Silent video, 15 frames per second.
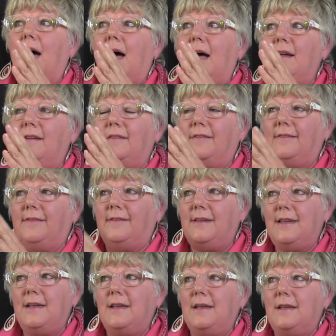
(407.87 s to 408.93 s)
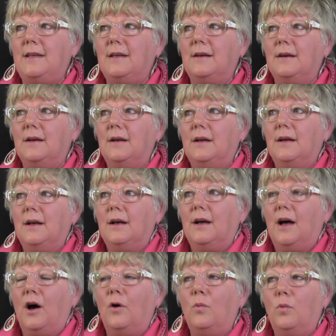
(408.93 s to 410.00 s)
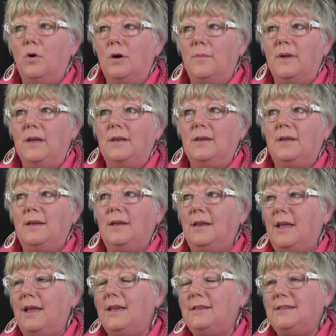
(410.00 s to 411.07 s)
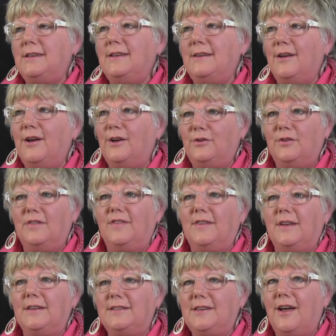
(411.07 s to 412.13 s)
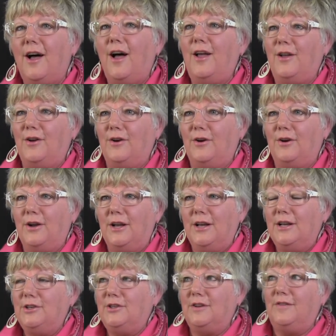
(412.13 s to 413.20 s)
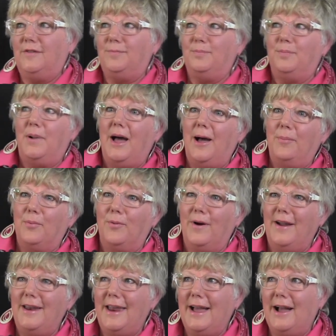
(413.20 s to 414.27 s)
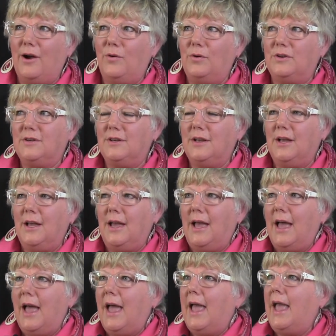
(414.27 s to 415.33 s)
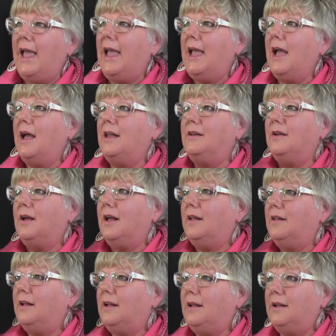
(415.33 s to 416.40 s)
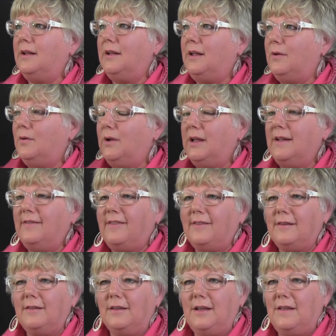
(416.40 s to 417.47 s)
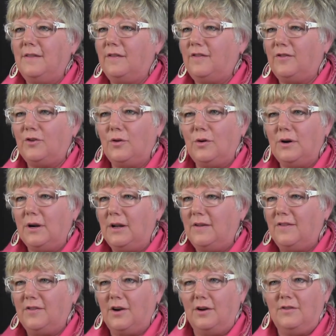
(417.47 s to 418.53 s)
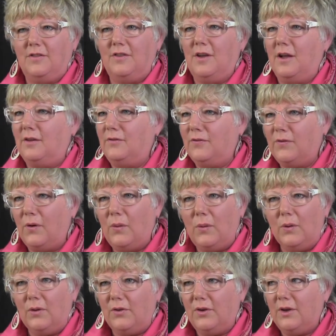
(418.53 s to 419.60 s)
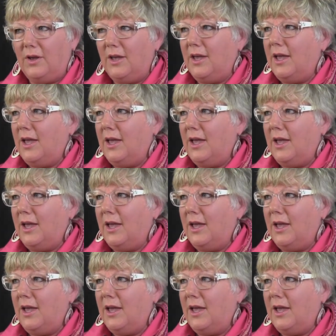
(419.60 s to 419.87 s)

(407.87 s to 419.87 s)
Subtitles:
I see a woman in 1800s attire just pop right out, and instantly the story starts to unfold.